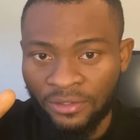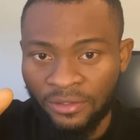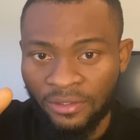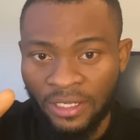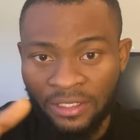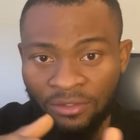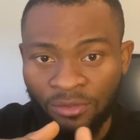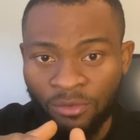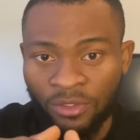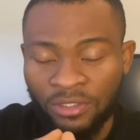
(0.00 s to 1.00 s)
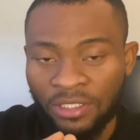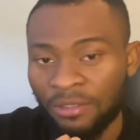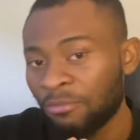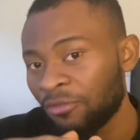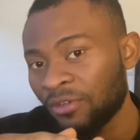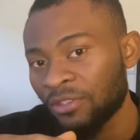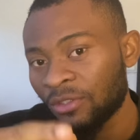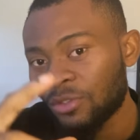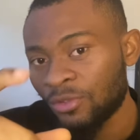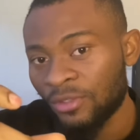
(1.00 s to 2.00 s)
that they don't want a
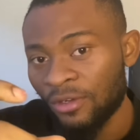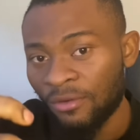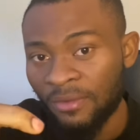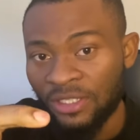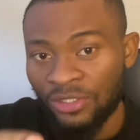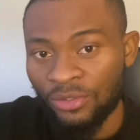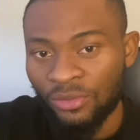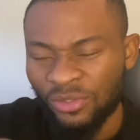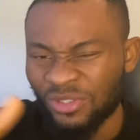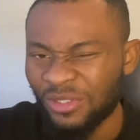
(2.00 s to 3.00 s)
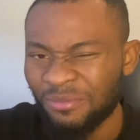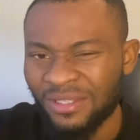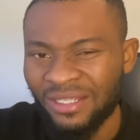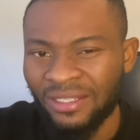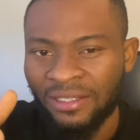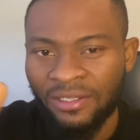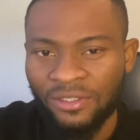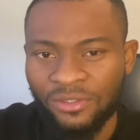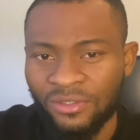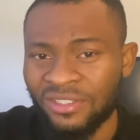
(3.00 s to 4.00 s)
professor to recommend you something.
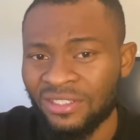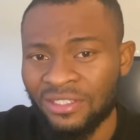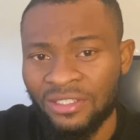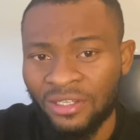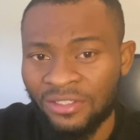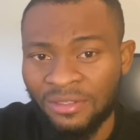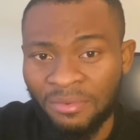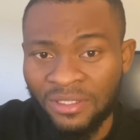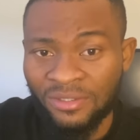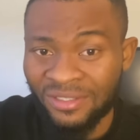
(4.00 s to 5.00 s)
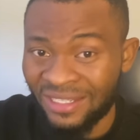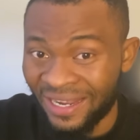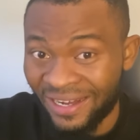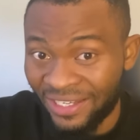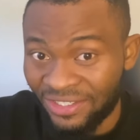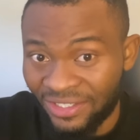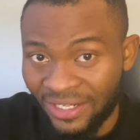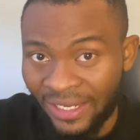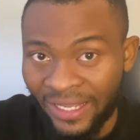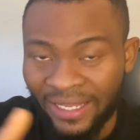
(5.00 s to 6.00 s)
It just depends on their criteria,
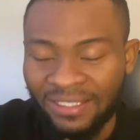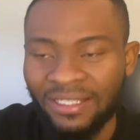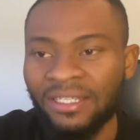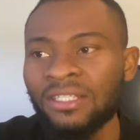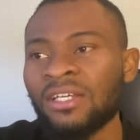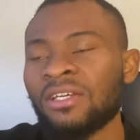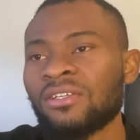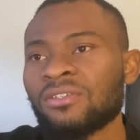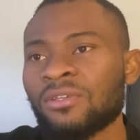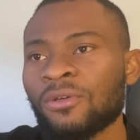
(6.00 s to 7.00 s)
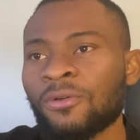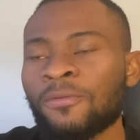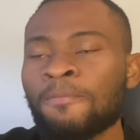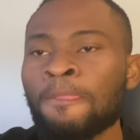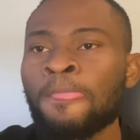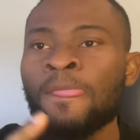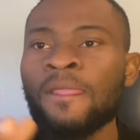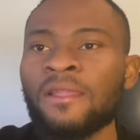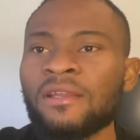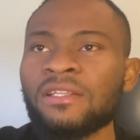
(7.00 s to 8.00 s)
like I said. So
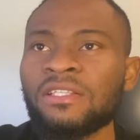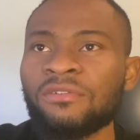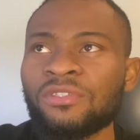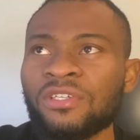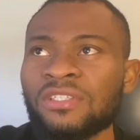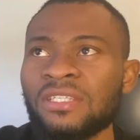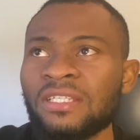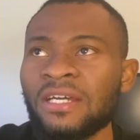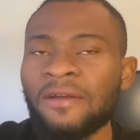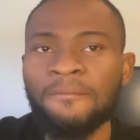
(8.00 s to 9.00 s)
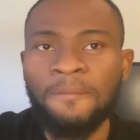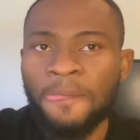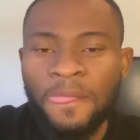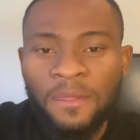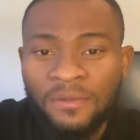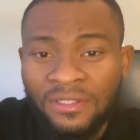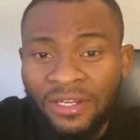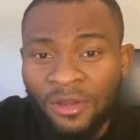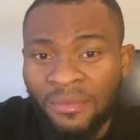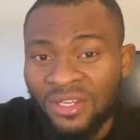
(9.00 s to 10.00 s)
they will just need the
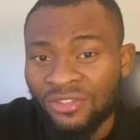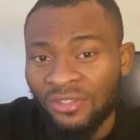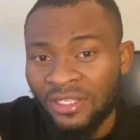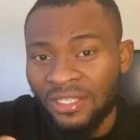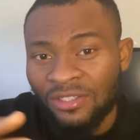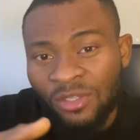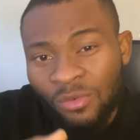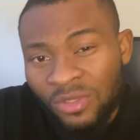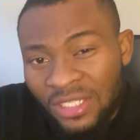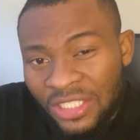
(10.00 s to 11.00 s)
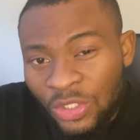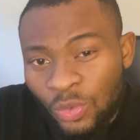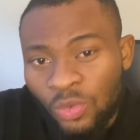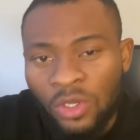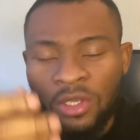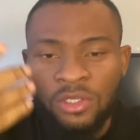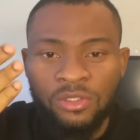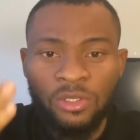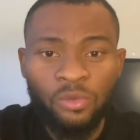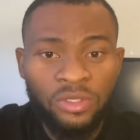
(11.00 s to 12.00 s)
recommendation letter. Some will need 2,
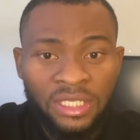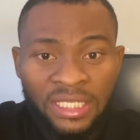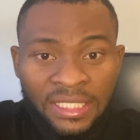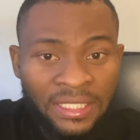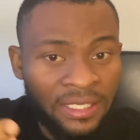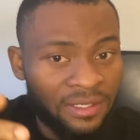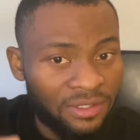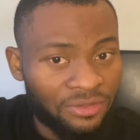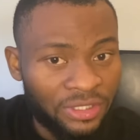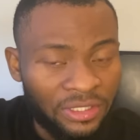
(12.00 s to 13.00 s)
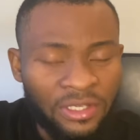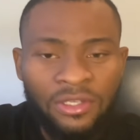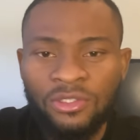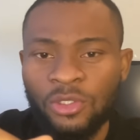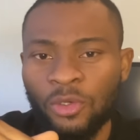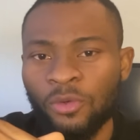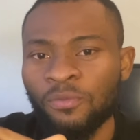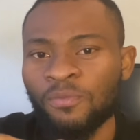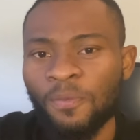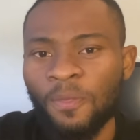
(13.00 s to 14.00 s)
some will need 3. So
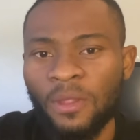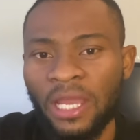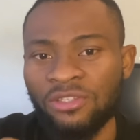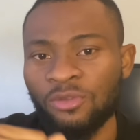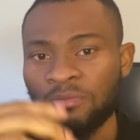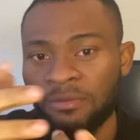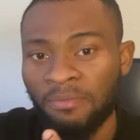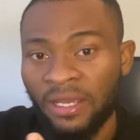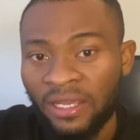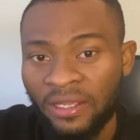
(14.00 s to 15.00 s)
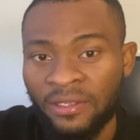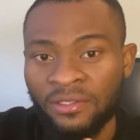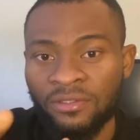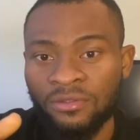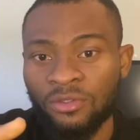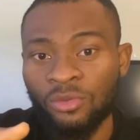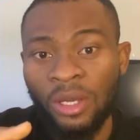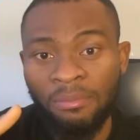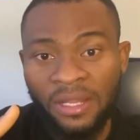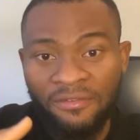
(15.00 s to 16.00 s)
as you prepare to
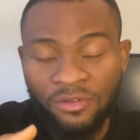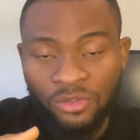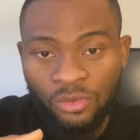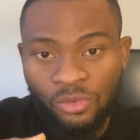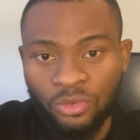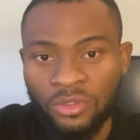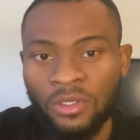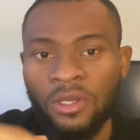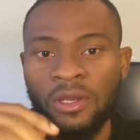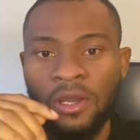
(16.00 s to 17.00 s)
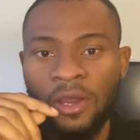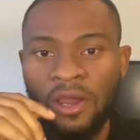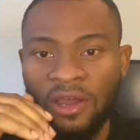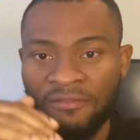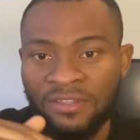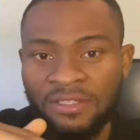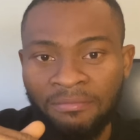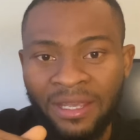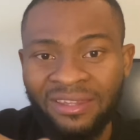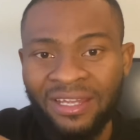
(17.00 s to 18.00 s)
apply for schools, have it in
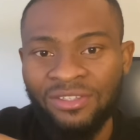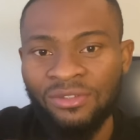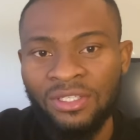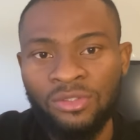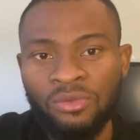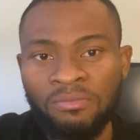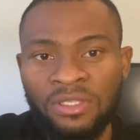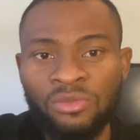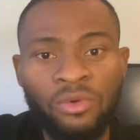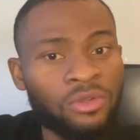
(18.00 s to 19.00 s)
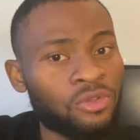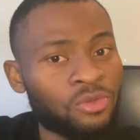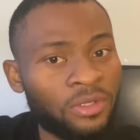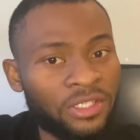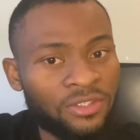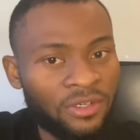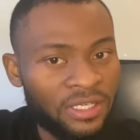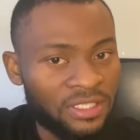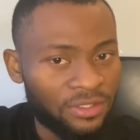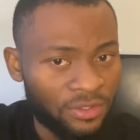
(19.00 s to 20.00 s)
mind that you need to meet 1 or 2
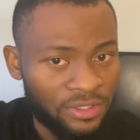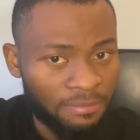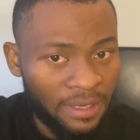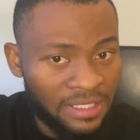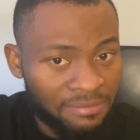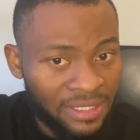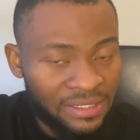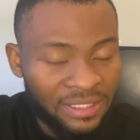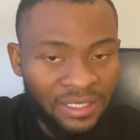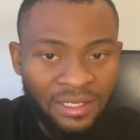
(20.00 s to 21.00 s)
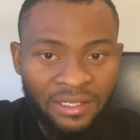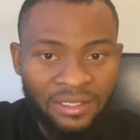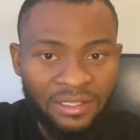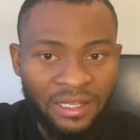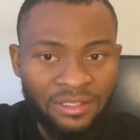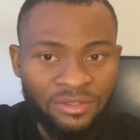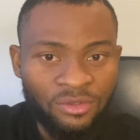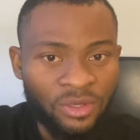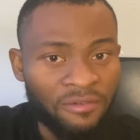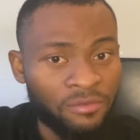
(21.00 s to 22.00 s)
lecturers in your department that
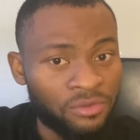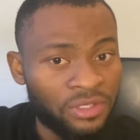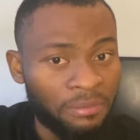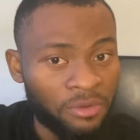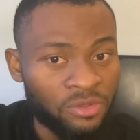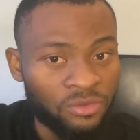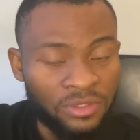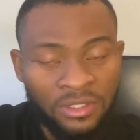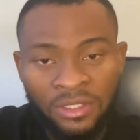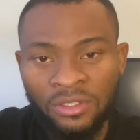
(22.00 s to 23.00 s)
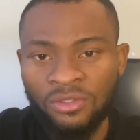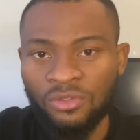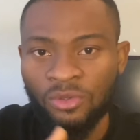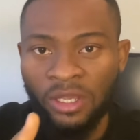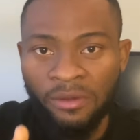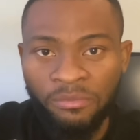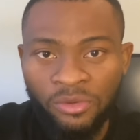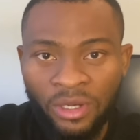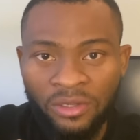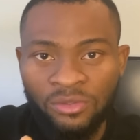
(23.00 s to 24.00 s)
you have good rapport with, to help
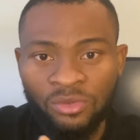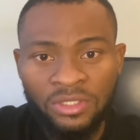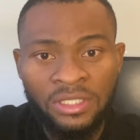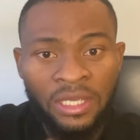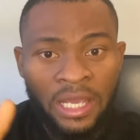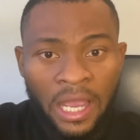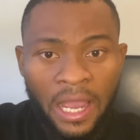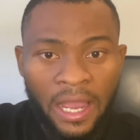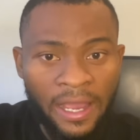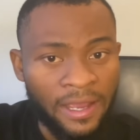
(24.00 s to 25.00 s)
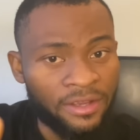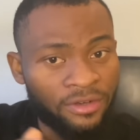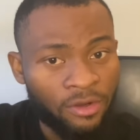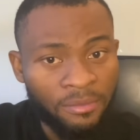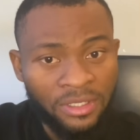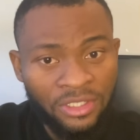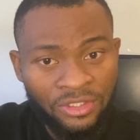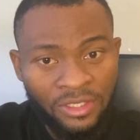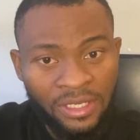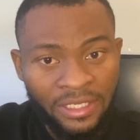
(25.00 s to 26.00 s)
you out with a
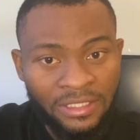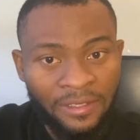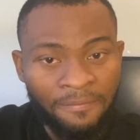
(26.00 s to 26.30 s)
recommendation letter.